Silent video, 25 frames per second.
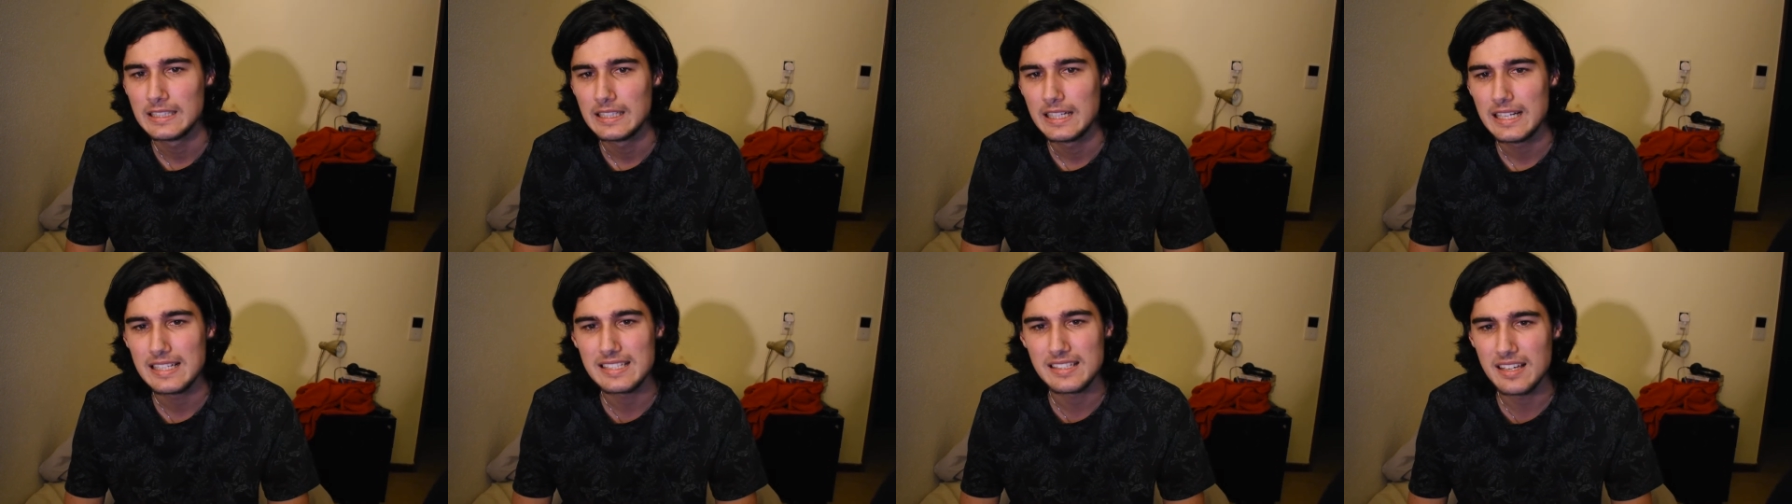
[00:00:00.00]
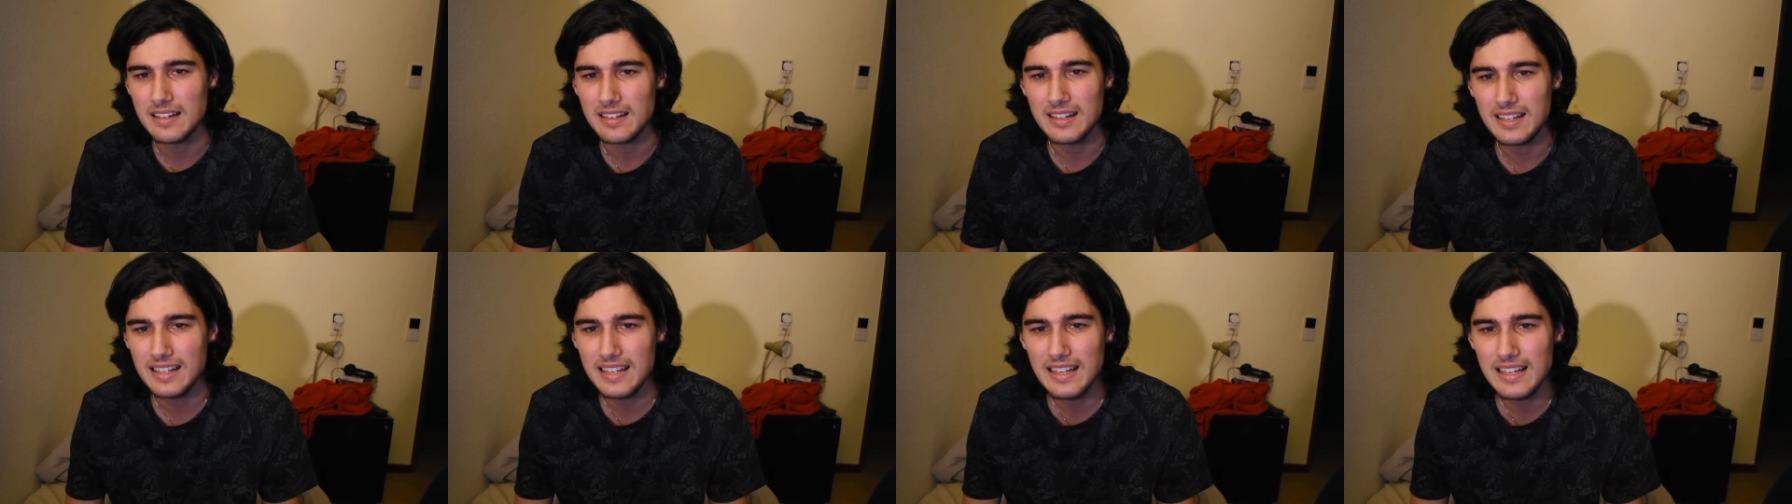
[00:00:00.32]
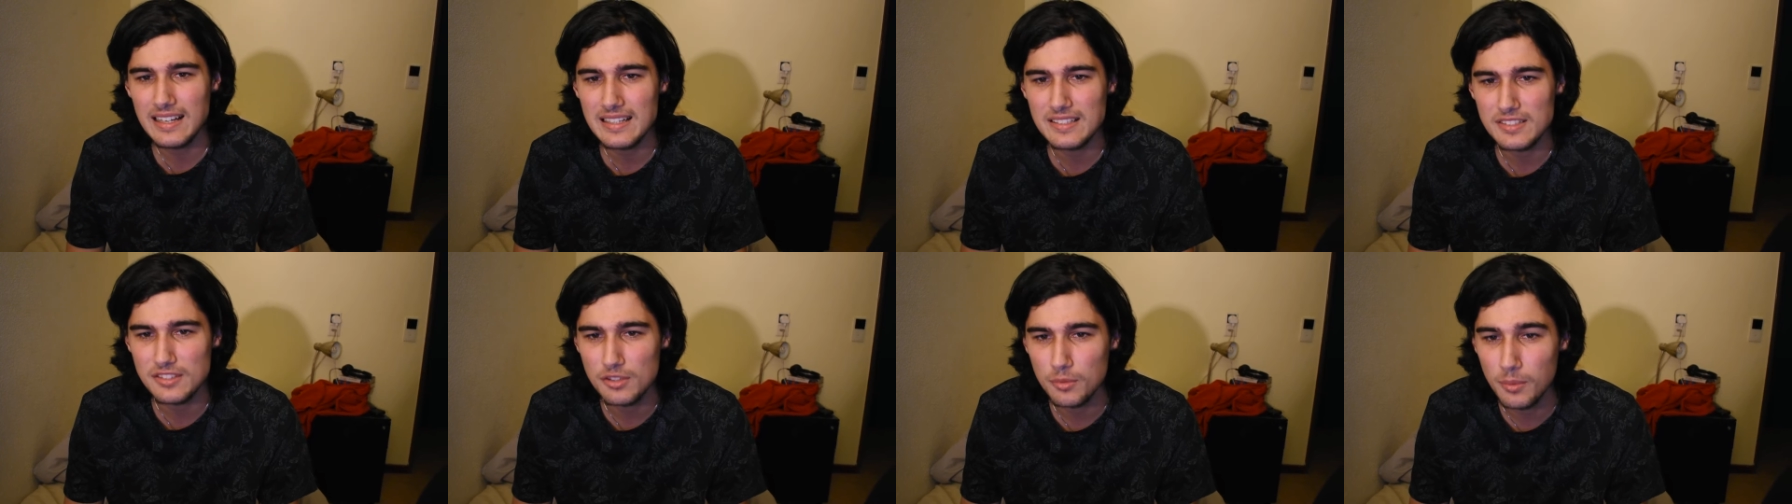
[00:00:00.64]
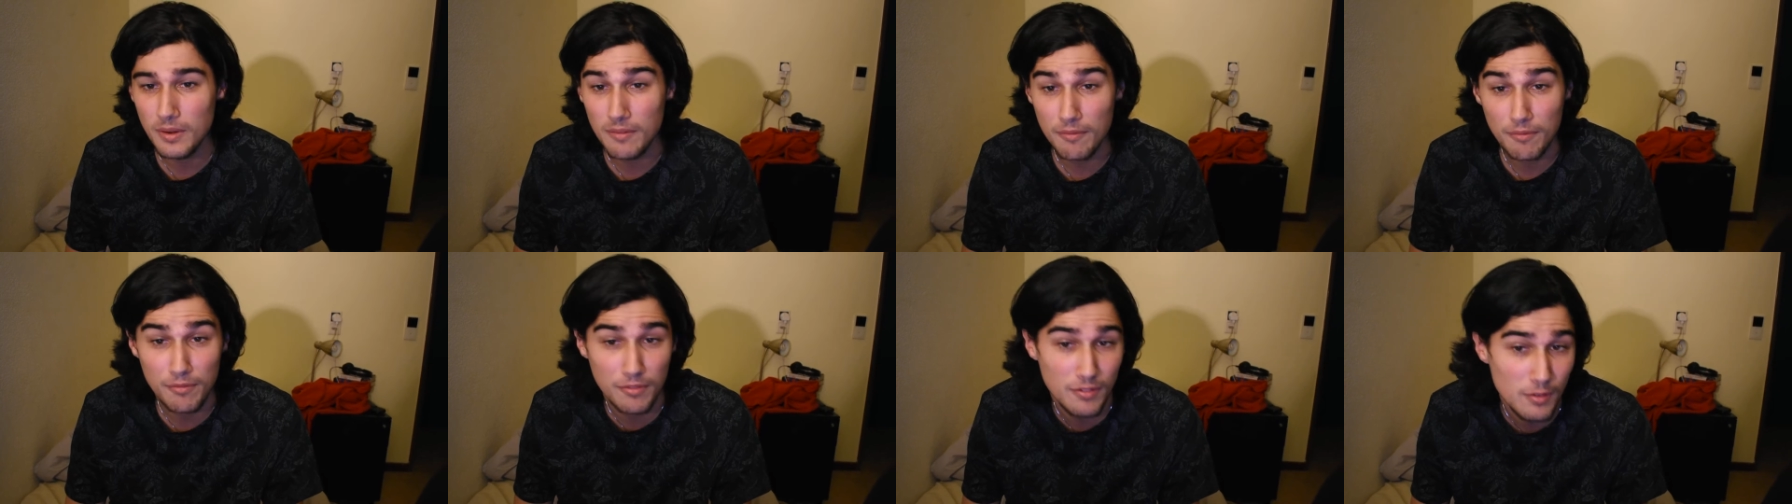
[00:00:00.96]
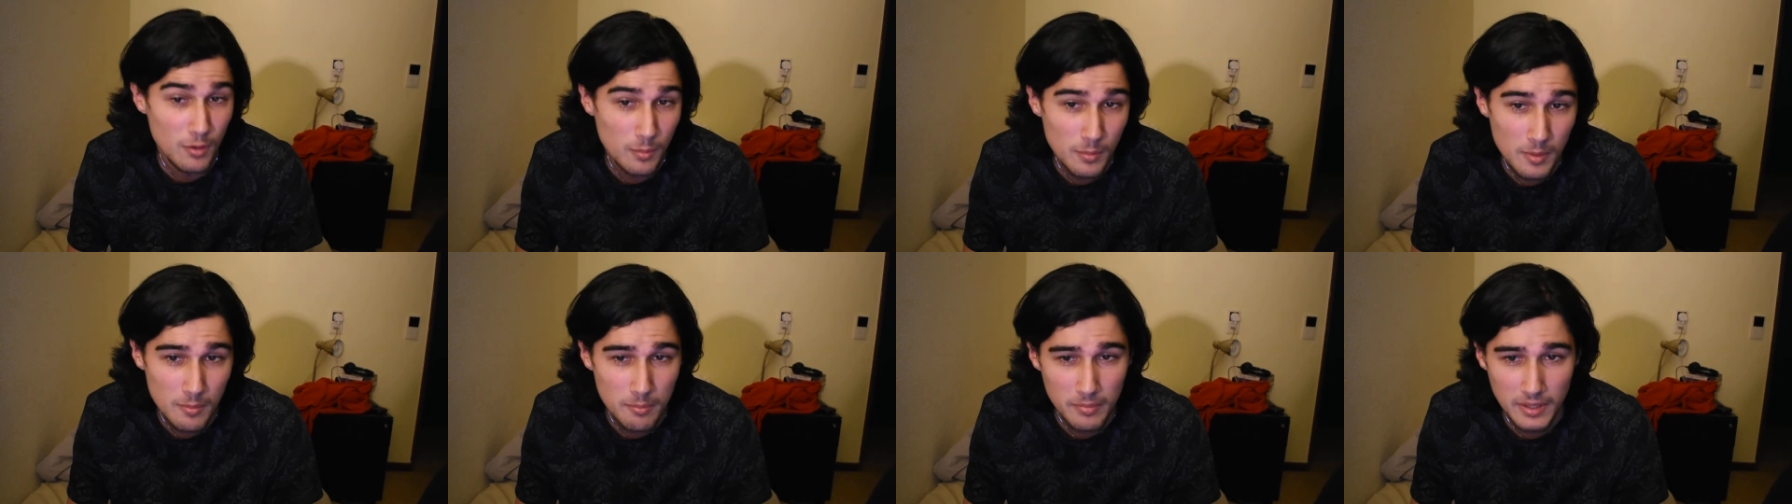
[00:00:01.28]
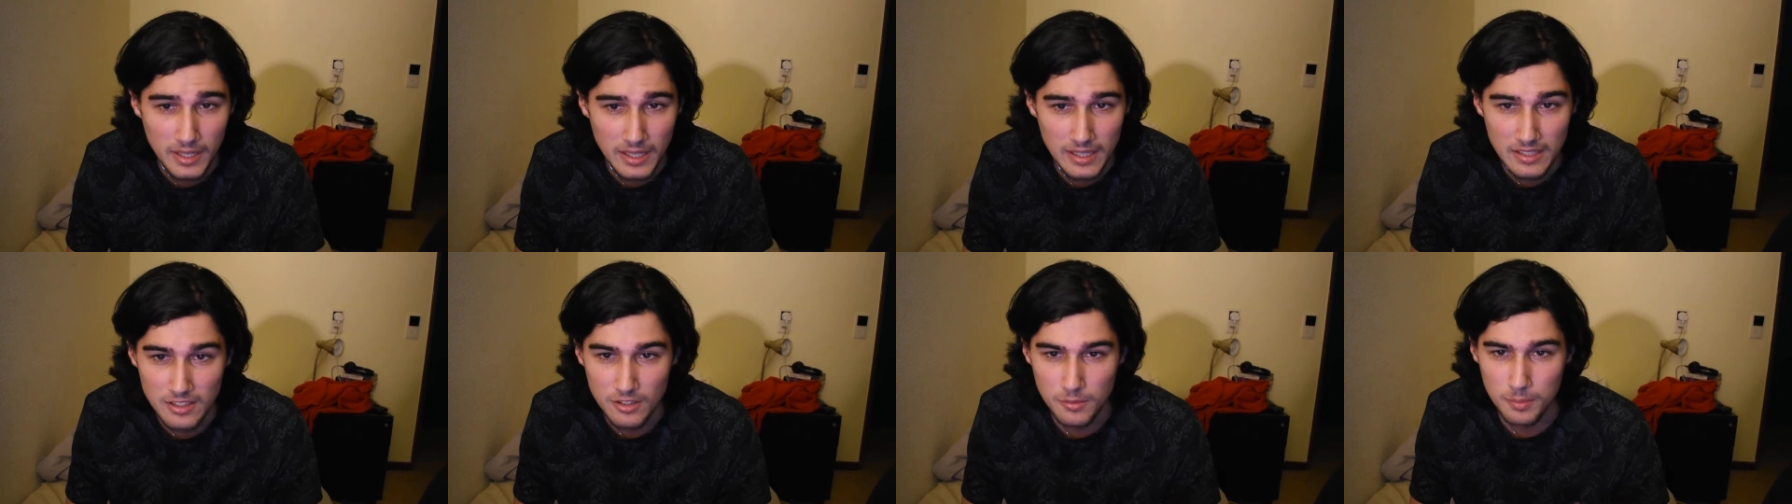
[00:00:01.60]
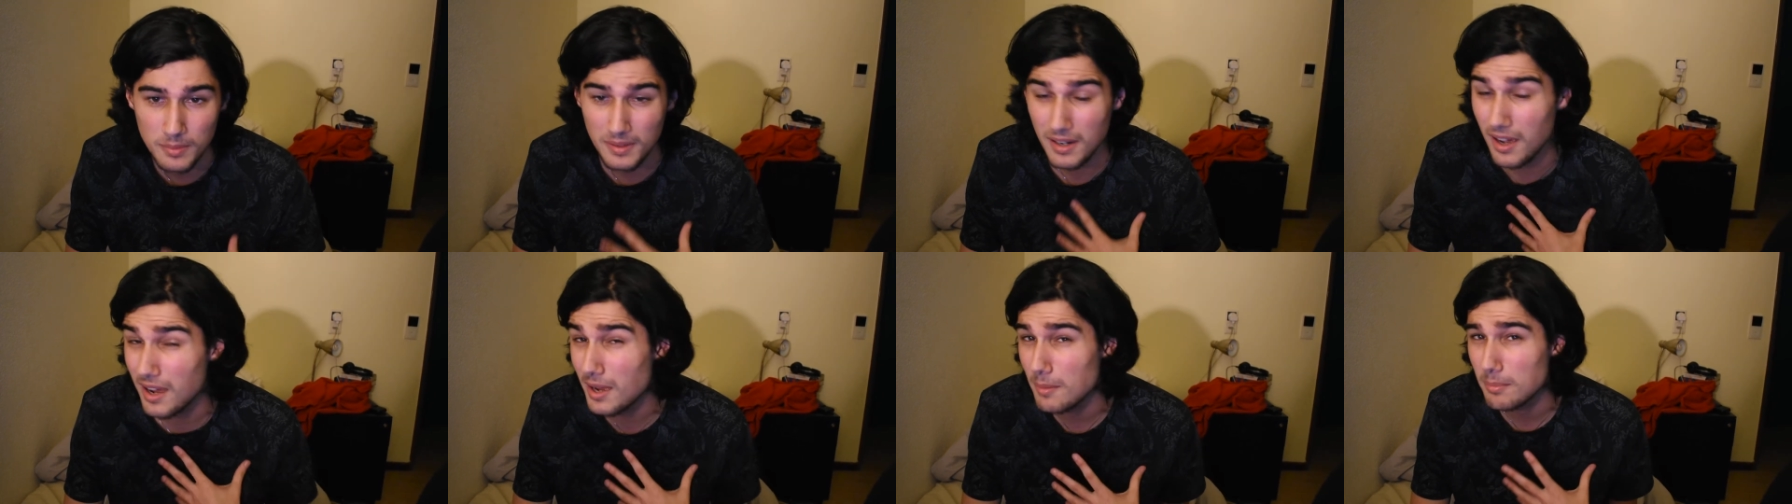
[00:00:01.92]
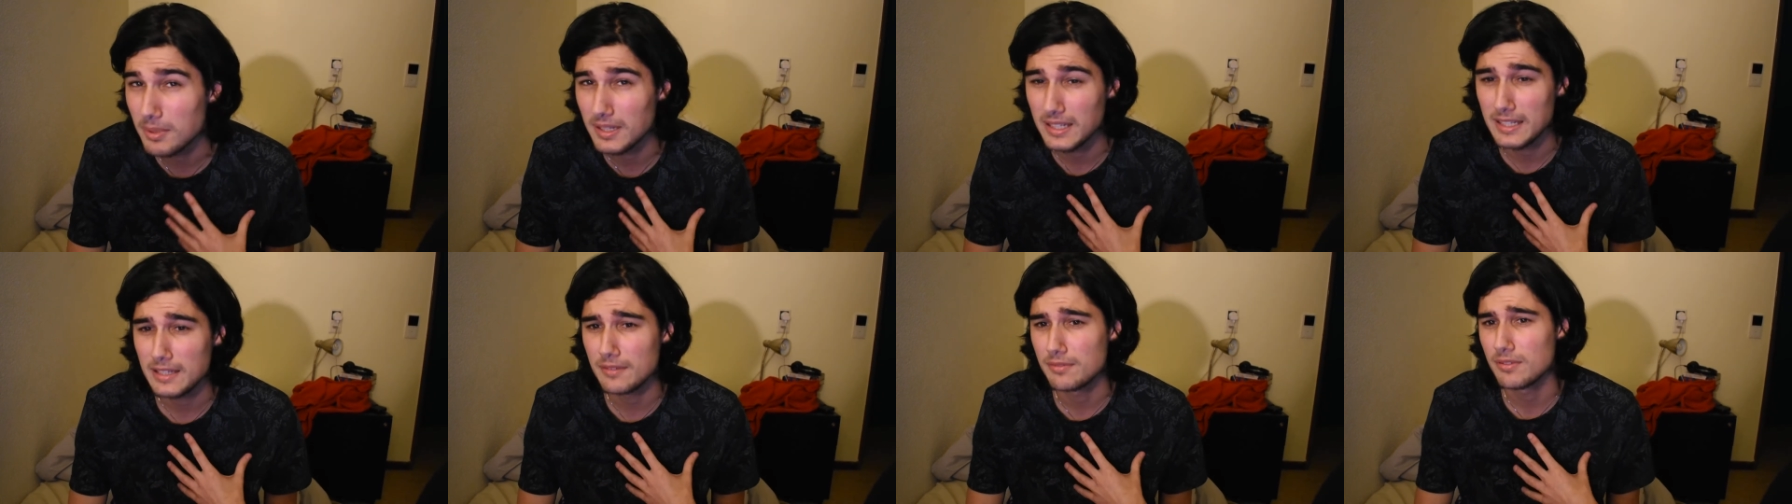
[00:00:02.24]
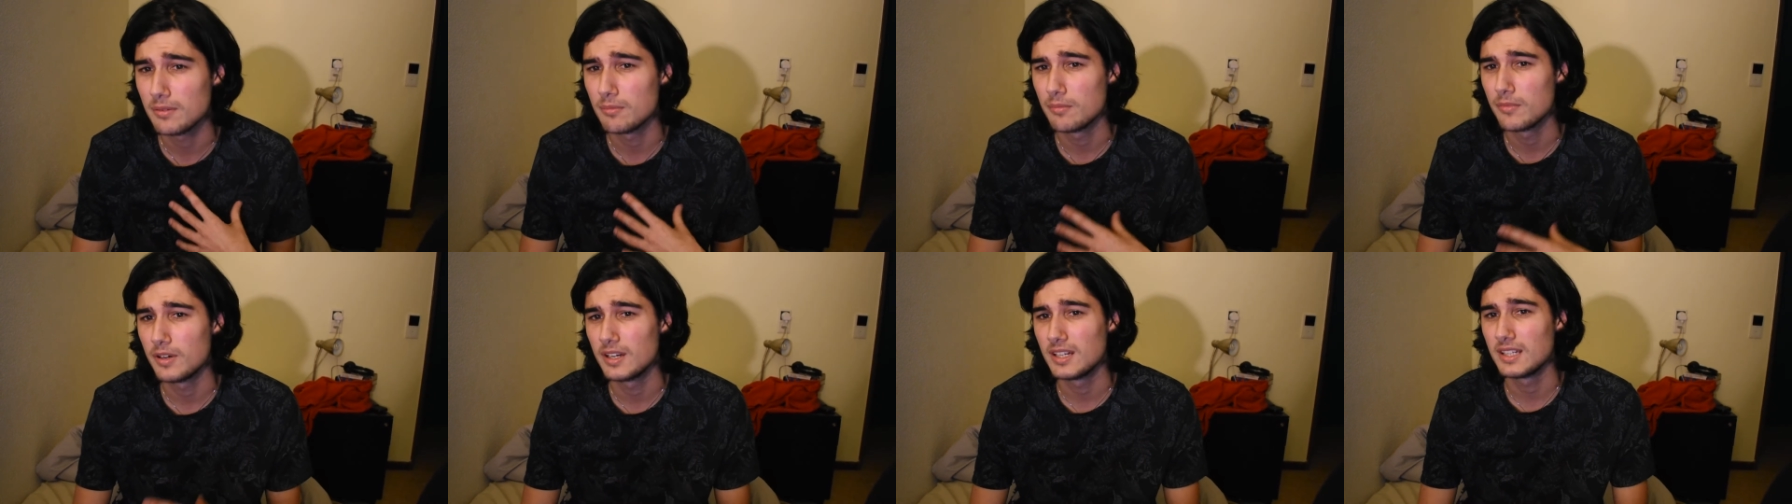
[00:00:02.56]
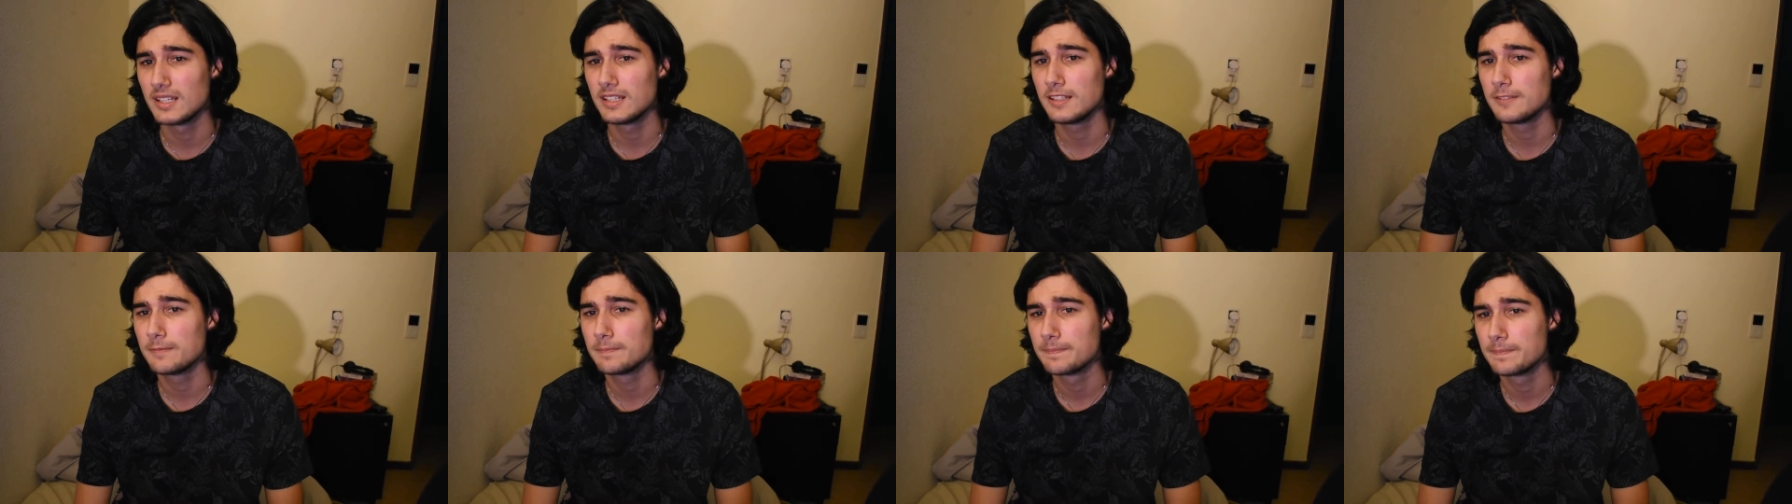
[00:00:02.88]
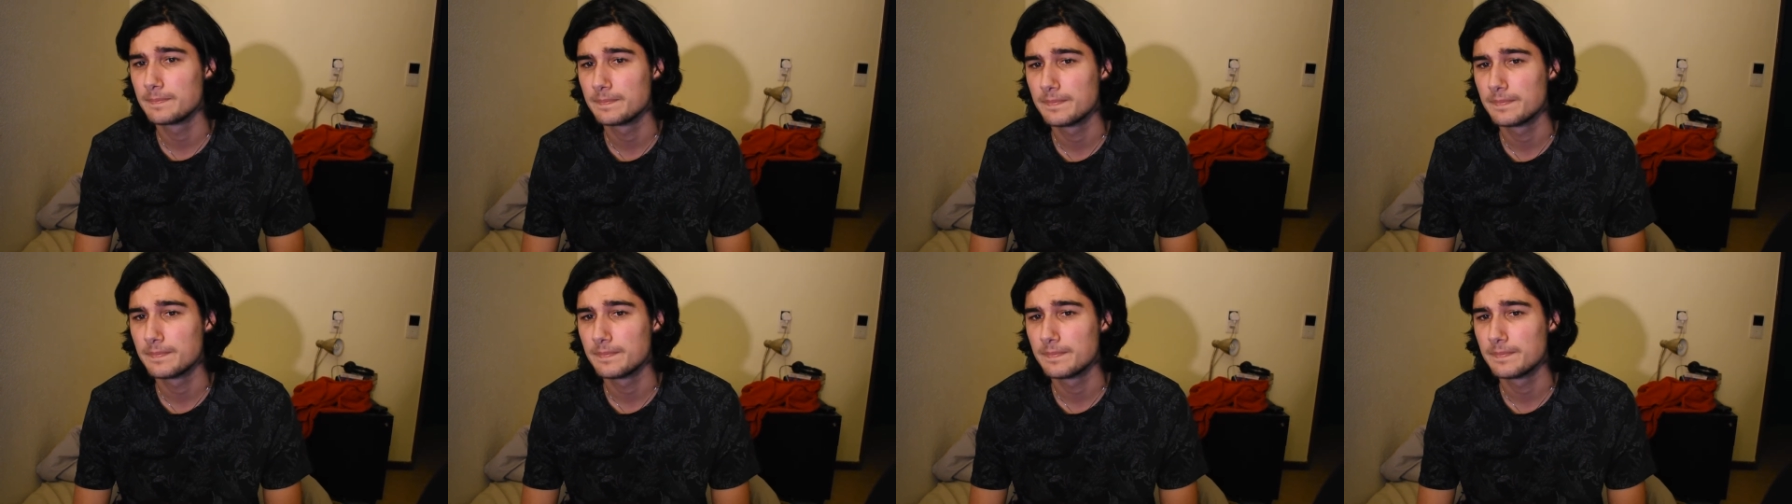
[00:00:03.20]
It's unclear as to when filming begins, but I believe I'm ready,